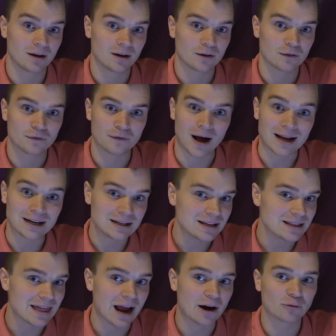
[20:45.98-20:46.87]

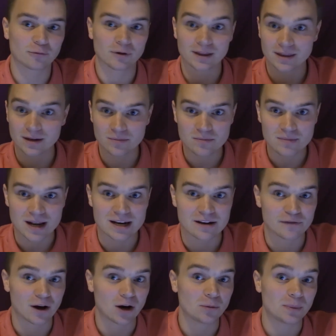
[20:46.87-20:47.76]
Finding that rhythm and
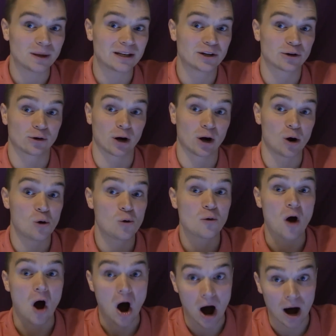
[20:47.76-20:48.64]
developing your
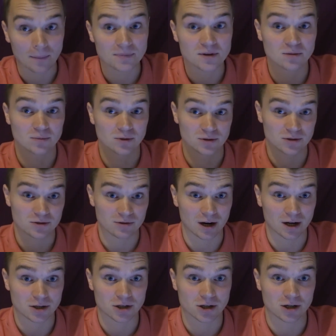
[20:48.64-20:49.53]
own optimal
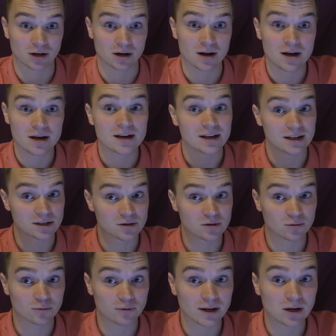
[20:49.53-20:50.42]
structure is
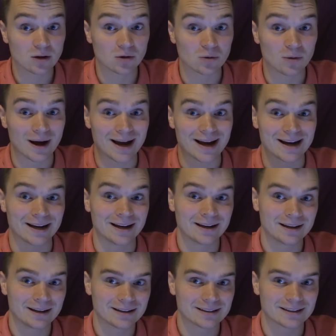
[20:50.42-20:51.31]
the real way
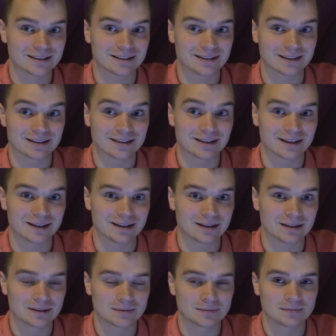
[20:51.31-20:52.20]
to succeed,
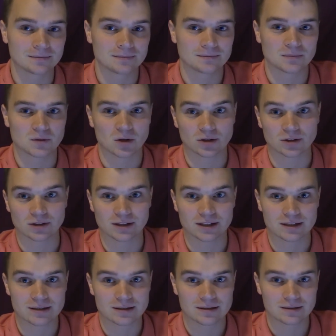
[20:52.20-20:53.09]
or at
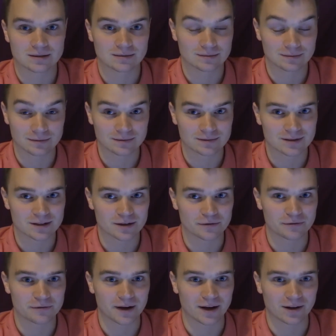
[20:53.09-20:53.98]
least to
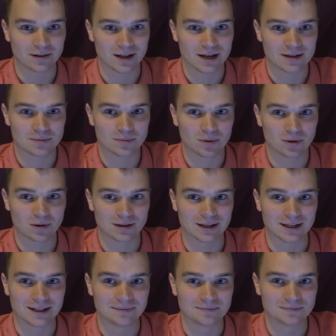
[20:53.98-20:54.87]
fail less
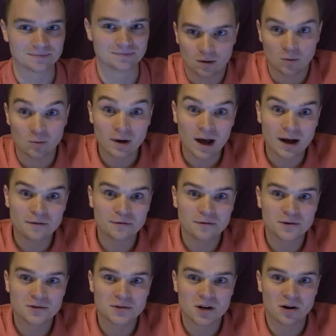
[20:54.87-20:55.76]
poorly. When I
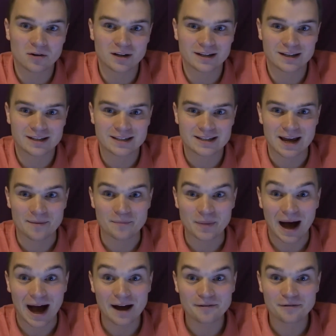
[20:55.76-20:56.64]
first started
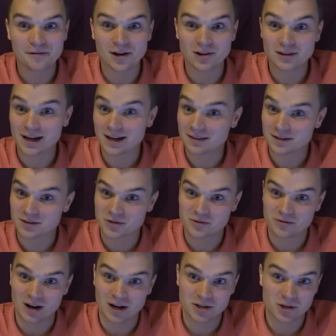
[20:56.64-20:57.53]
Extemp, I felt like the
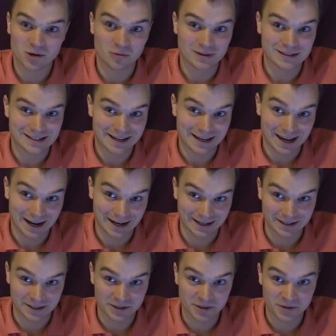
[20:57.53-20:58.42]
structure was a
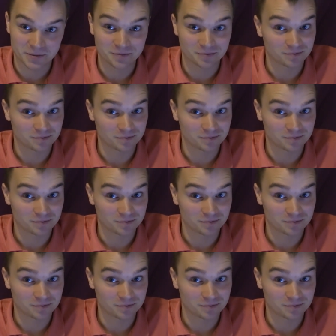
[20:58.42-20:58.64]
cage.